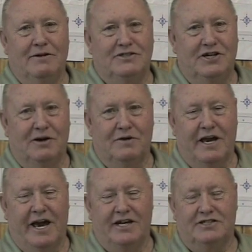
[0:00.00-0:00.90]
is Jim
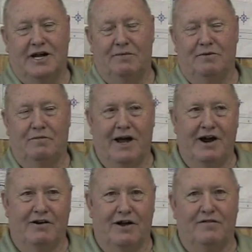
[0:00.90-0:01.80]
Cash, and I'm the
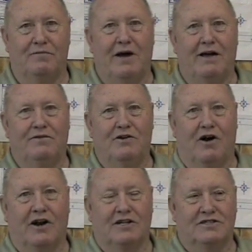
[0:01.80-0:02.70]
mayor of Mountain View,
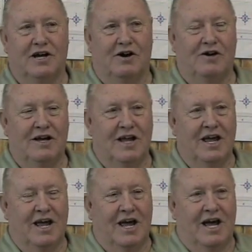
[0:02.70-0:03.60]
Arkansas.
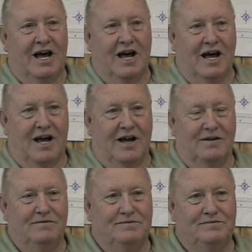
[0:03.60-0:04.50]

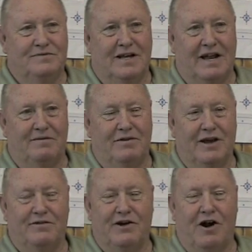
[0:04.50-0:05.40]
And I've
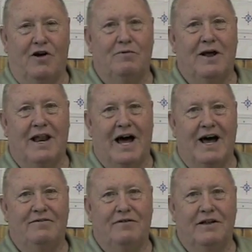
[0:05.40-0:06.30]
lived here all of my
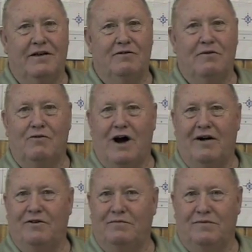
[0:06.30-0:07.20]
life. Even my
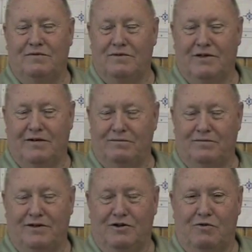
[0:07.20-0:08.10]
wife and
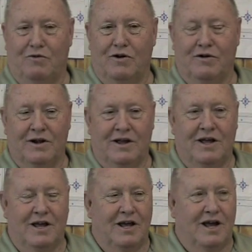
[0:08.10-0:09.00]
we're
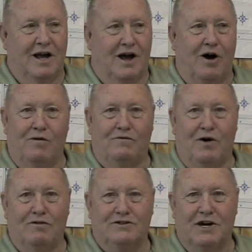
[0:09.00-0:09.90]
home
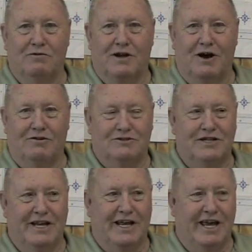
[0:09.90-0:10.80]
folks here. We're called
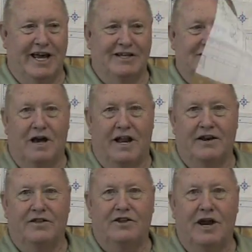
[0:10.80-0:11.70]
city kids. Got
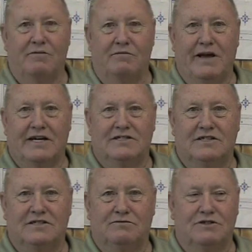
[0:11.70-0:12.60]
into the timber
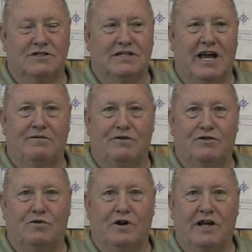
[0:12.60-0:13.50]
business and was in it for
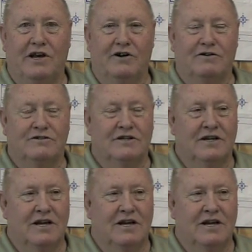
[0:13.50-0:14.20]
20 years.